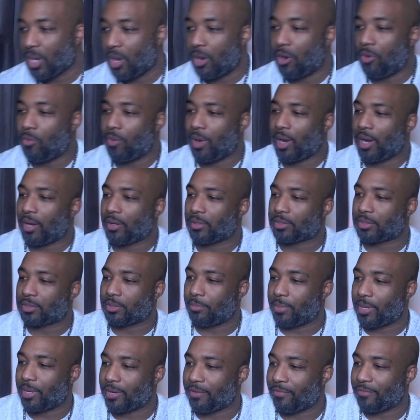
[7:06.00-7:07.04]
Oh wow,
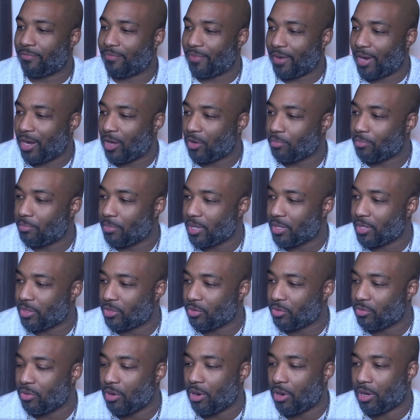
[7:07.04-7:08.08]
somebody found me
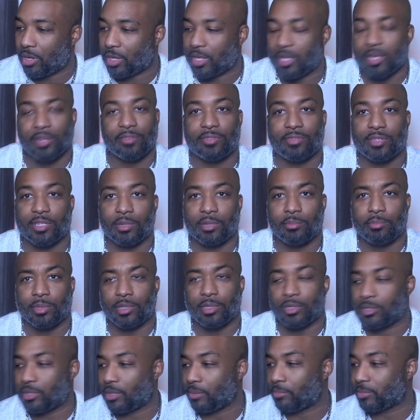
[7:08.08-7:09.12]
through
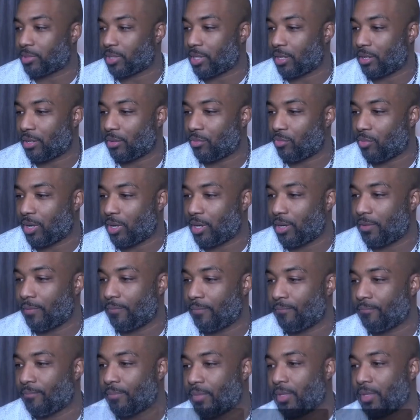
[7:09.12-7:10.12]
Arkivsamtal. Wow.